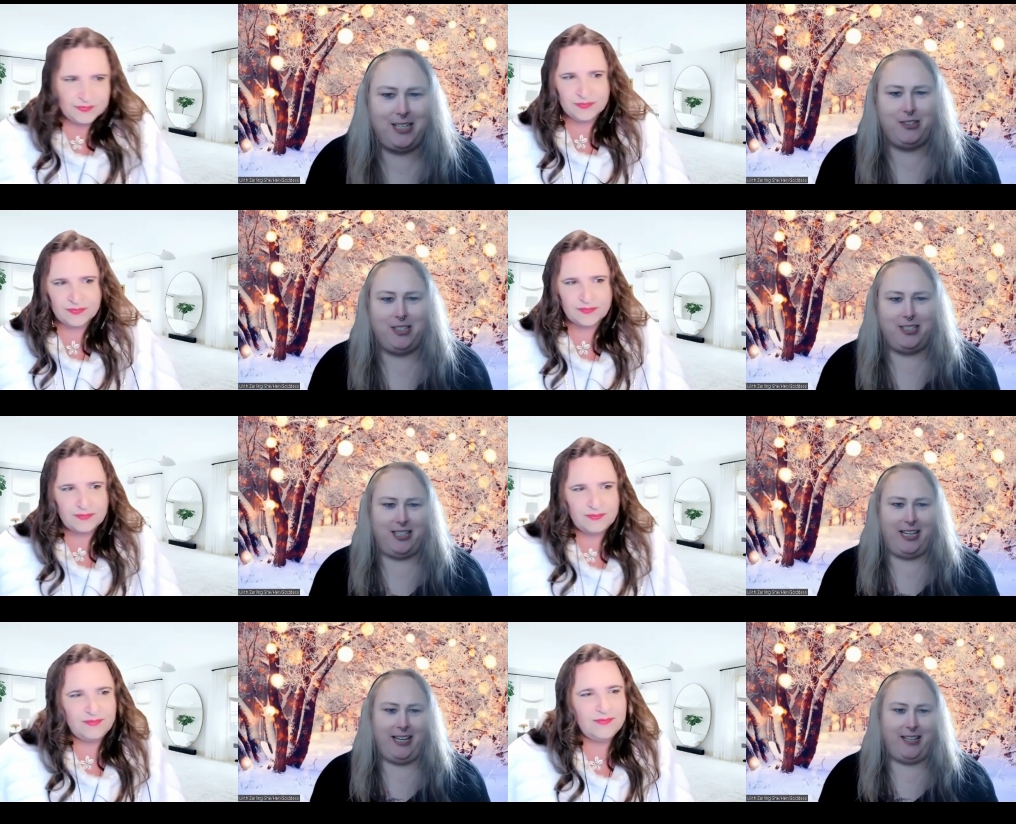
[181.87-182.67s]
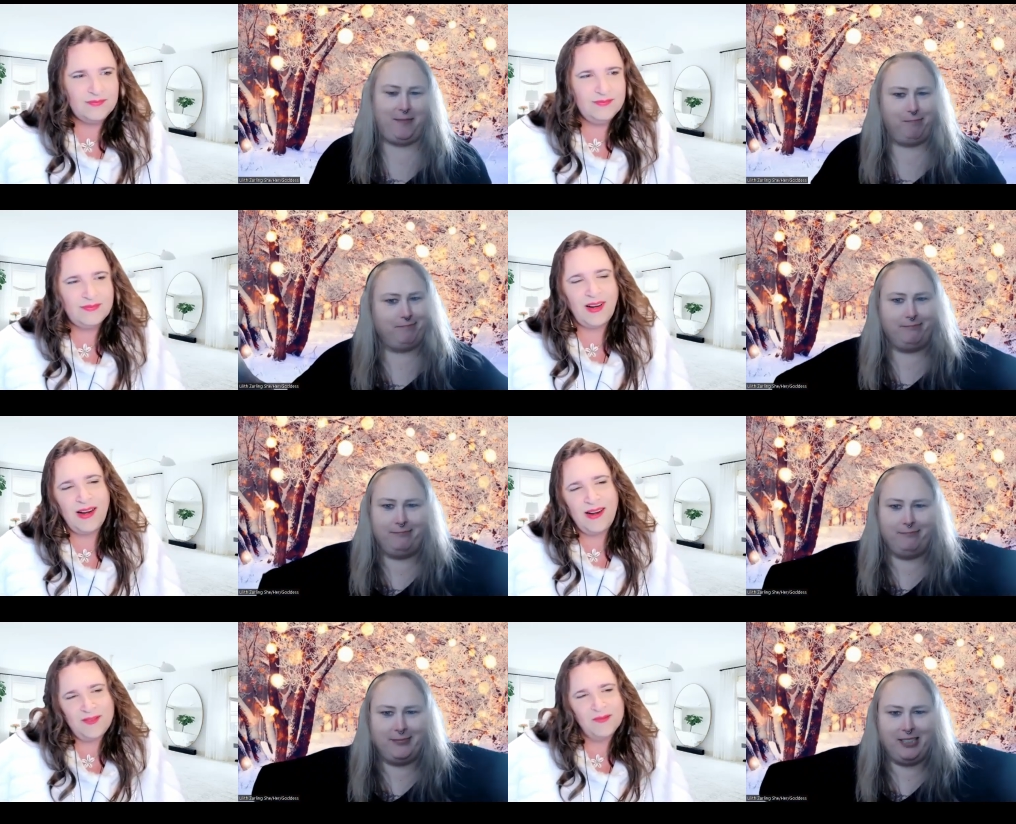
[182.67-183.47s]
Speaker 1: and I was just like,
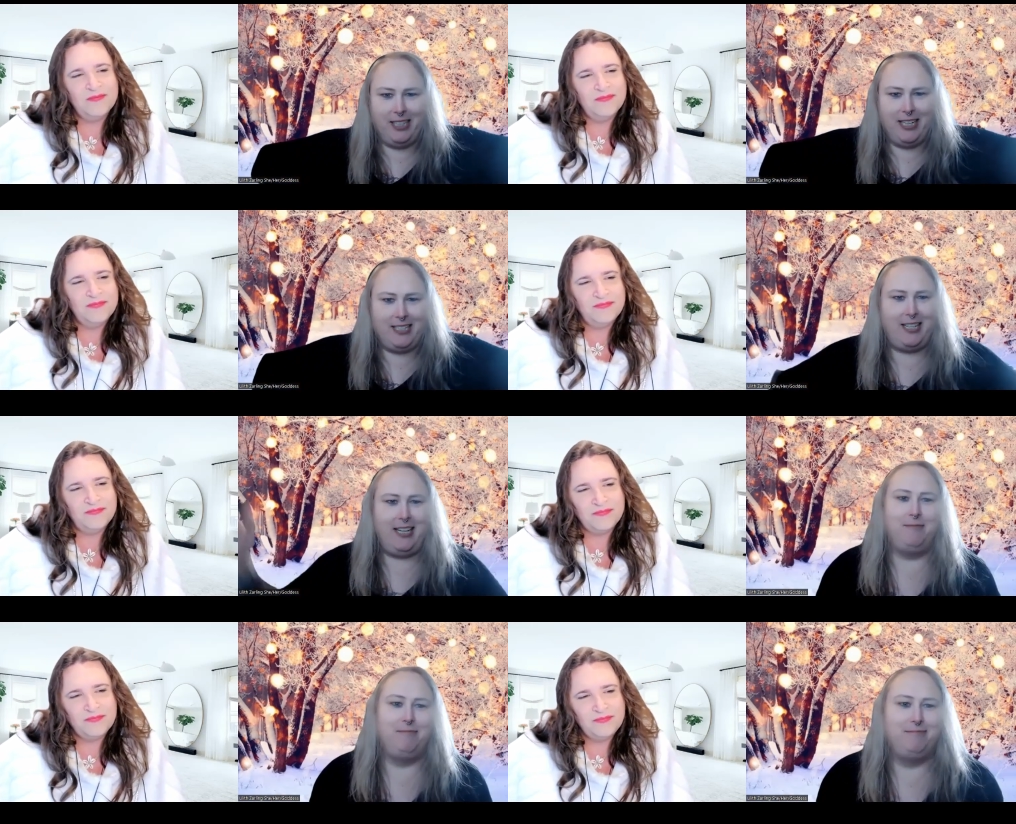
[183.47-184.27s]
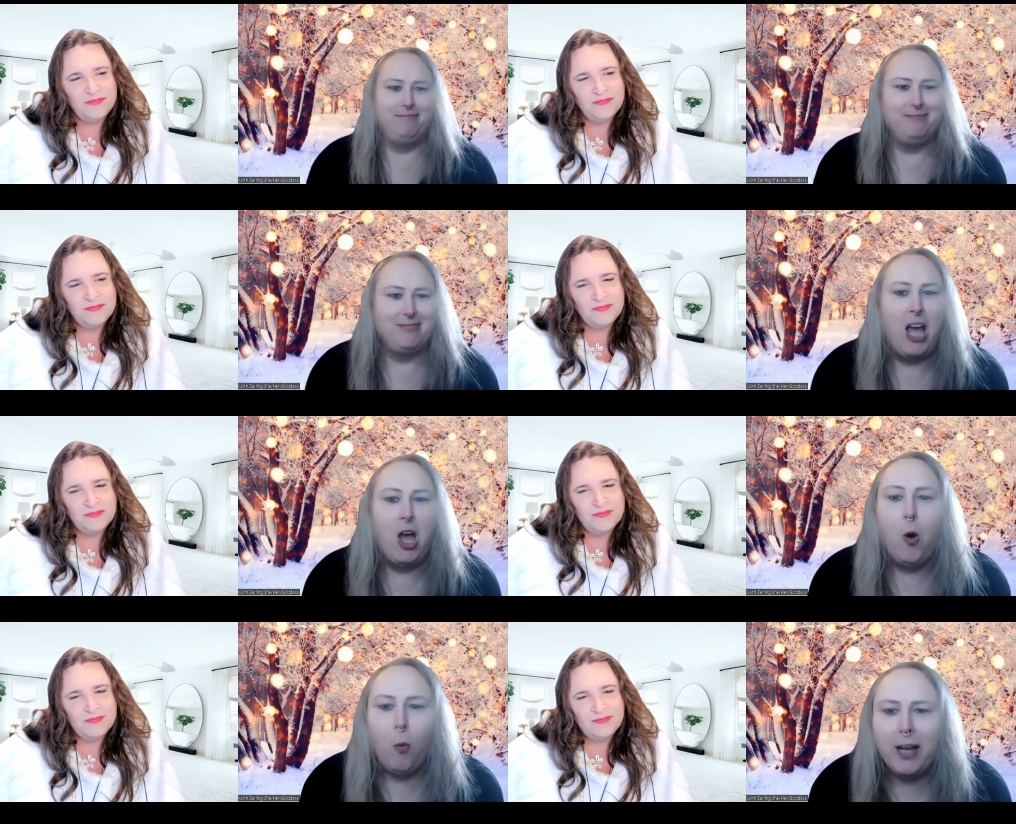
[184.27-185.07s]
can I say?
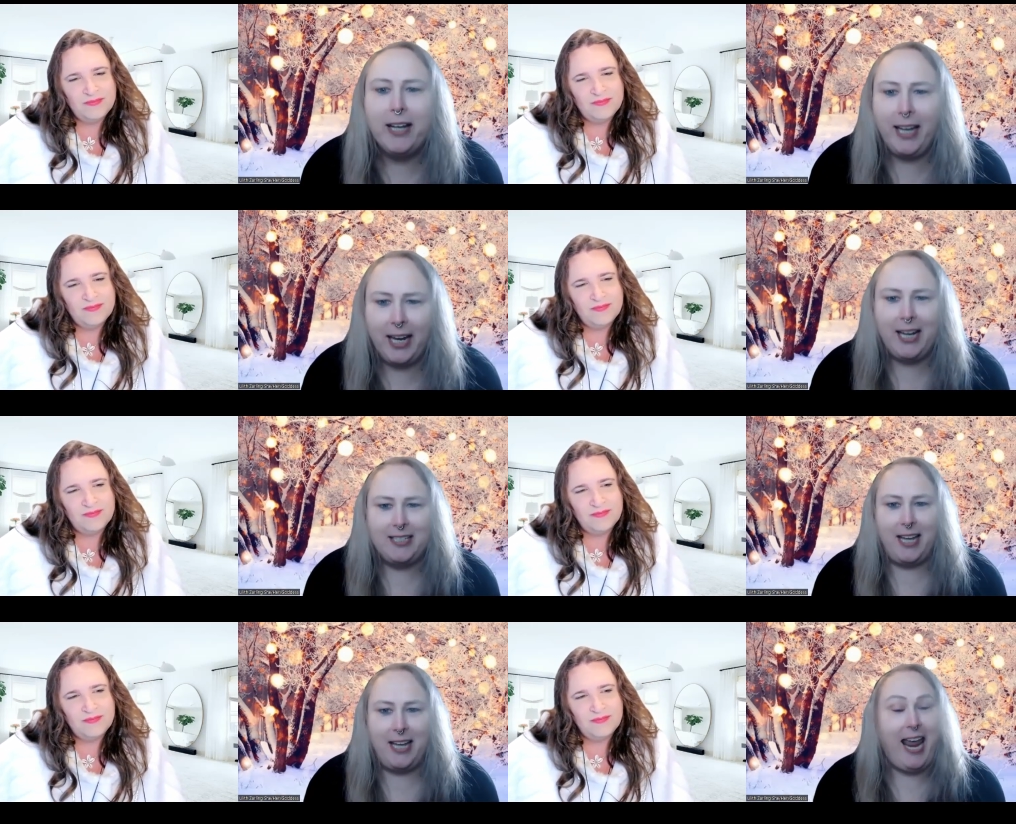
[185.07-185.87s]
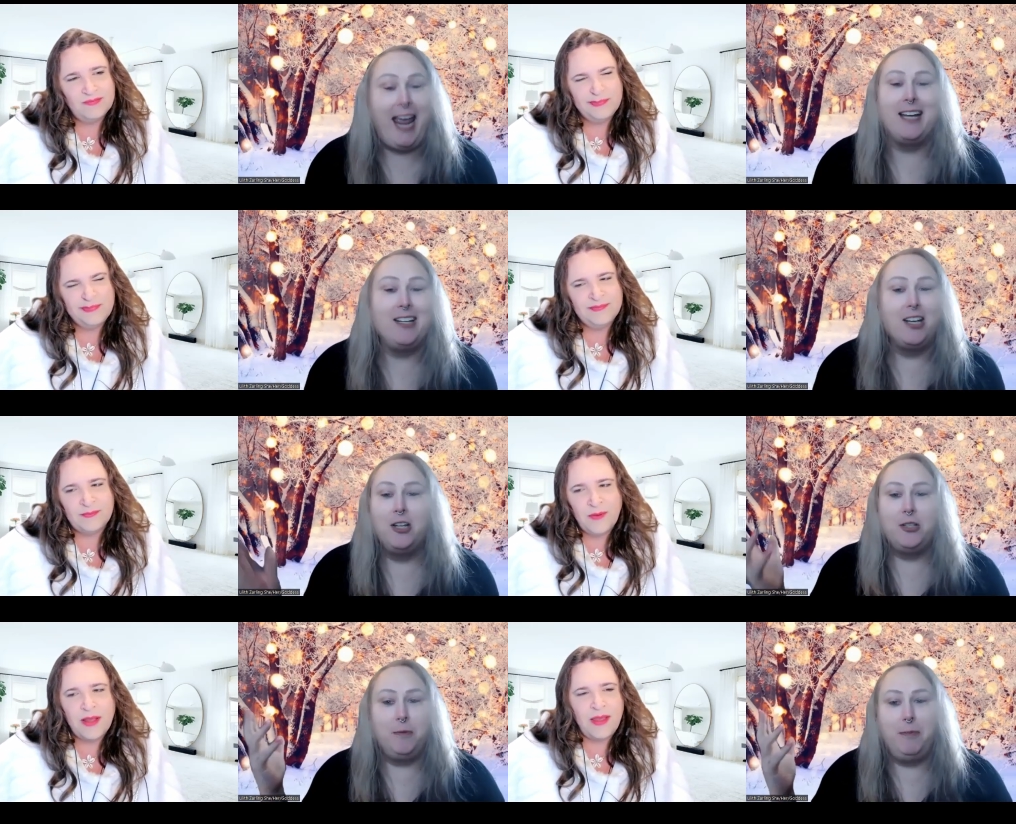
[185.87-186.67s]
What can I say? And
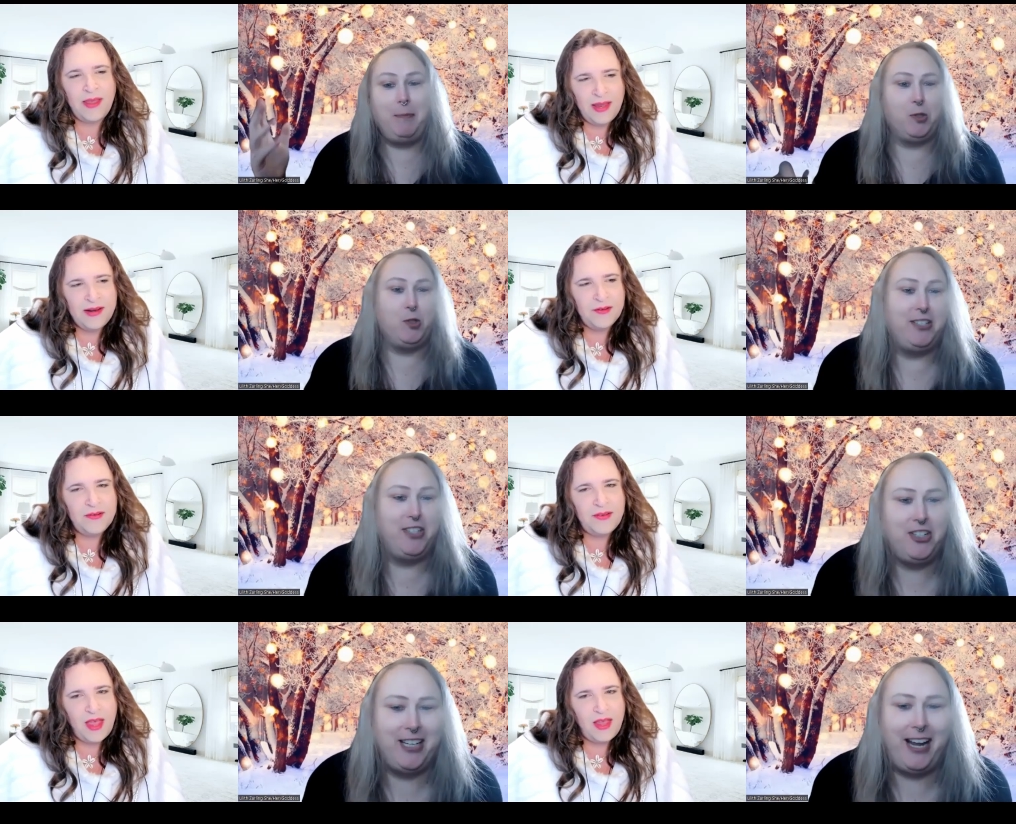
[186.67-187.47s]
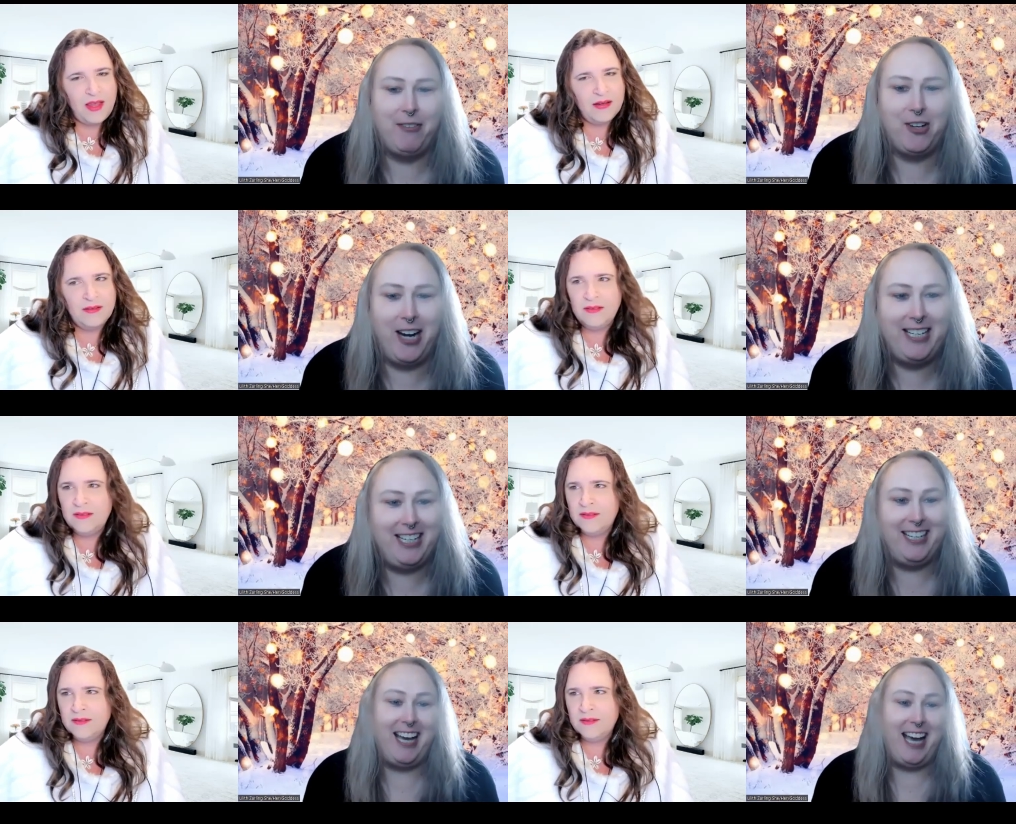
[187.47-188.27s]
two people transitioned after I
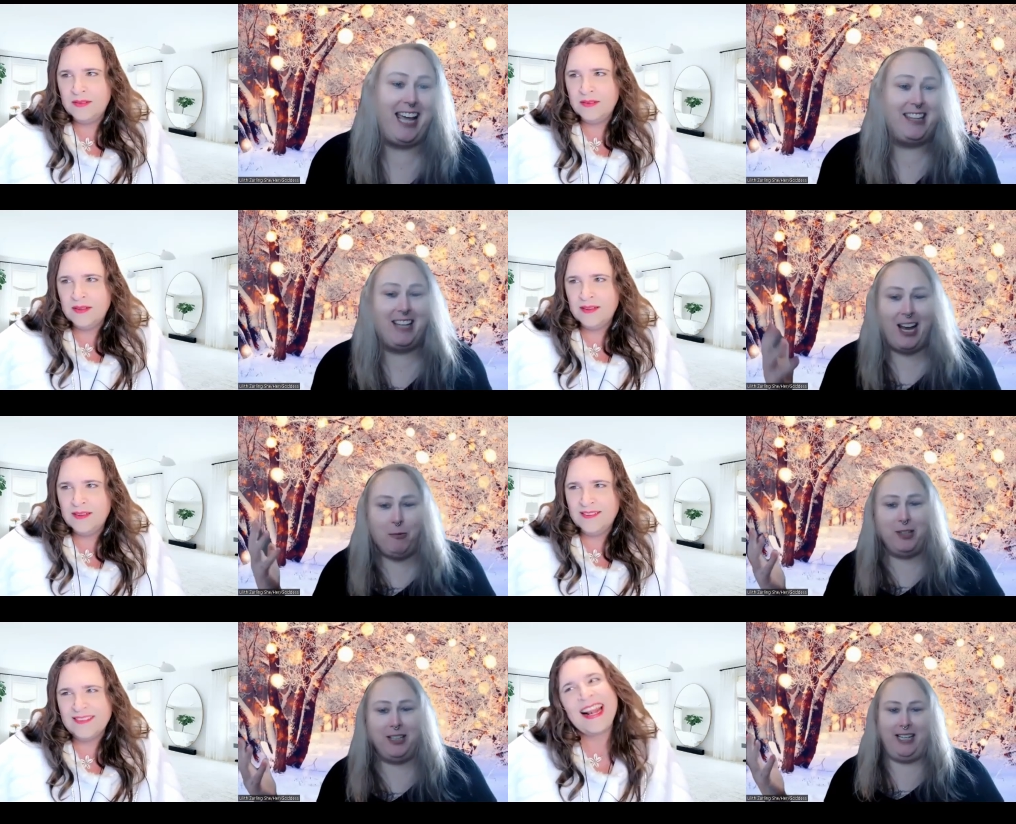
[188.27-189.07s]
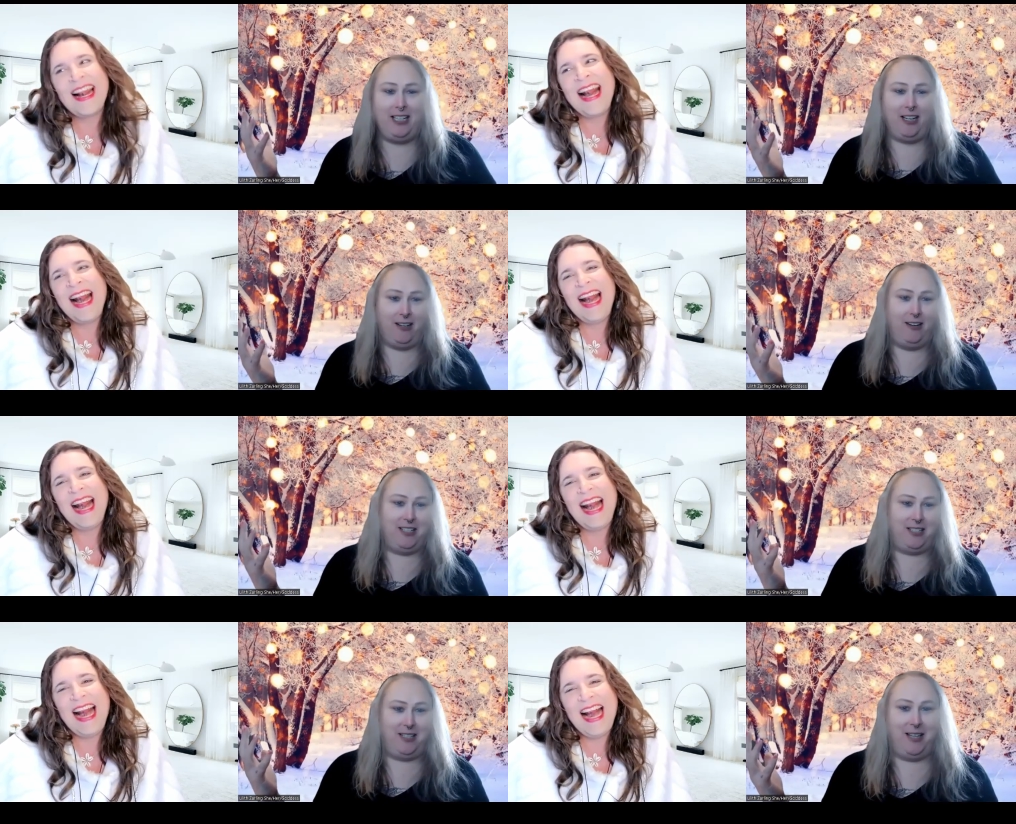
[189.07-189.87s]
did. I, I really need to harness